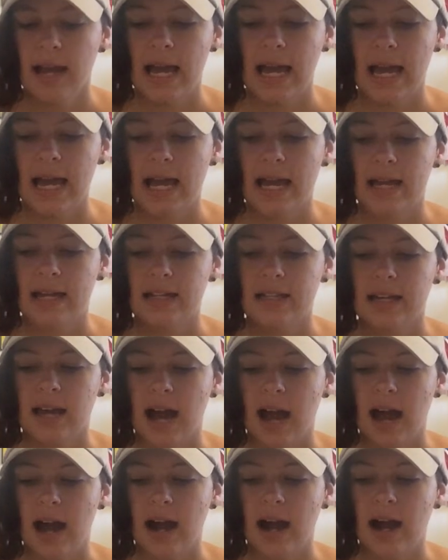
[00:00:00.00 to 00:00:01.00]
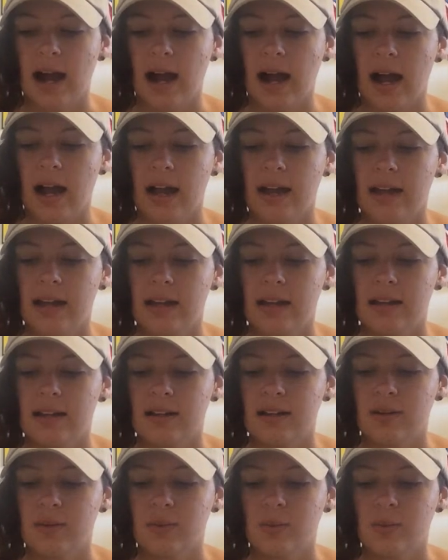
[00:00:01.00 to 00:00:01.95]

And I